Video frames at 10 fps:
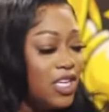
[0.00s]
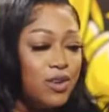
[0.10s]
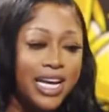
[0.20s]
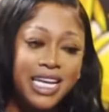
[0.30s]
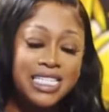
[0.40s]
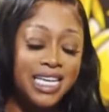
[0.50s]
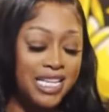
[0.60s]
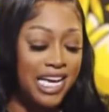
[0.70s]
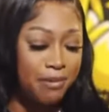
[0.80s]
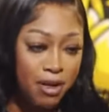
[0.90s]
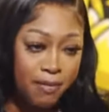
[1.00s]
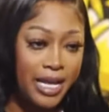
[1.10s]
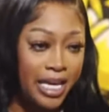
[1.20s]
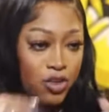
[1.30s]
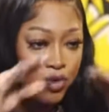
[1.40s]
You got to get it together. They got to be a,
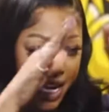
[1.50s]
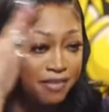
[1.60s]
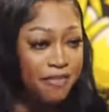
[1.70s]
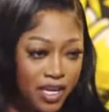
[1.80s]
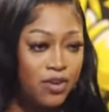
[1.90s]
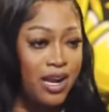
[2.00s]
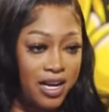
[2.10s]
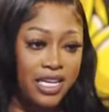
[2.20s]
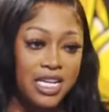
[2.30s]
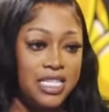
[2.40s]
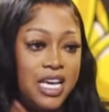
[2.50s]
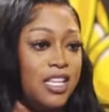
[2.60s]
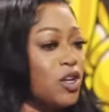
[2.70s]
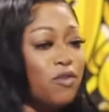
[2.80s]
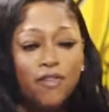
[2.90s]
like, you got to figure it out and get it
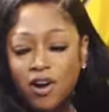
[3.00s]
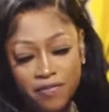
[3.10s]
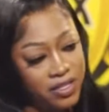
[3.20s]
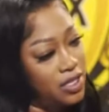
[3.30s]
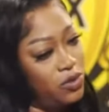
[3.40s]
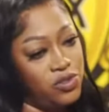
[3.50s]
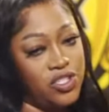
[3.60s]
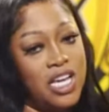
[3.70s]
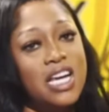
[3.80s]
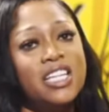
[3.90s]
together. Don't fall for the illusion.